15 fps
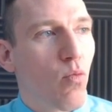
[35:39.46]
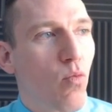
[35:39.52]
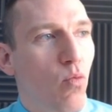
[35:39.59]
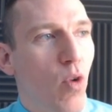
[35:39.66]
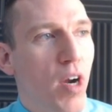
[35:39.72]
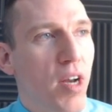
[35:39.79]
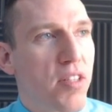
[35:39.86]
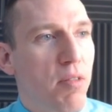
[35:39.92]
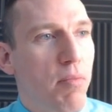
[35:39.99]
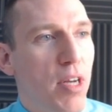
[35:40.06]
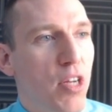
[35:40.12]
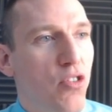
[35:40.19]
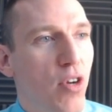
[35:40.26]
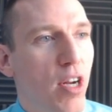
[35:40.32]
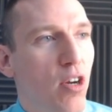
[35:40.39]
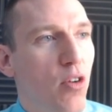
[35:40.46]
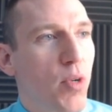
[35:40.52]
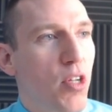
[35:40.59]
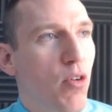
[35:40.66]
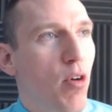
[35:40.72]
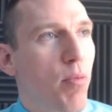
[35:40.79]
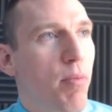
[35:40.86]
run as administrator when
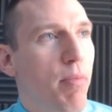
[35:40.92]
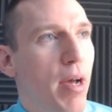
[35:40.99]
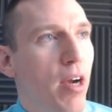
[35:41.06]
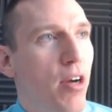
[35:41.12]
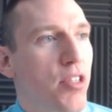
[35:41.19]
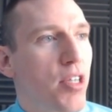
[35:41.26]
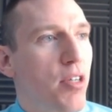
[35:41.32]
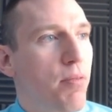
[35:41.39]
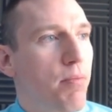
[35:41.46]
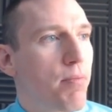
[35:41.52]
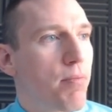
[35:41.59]
you open PowerShell.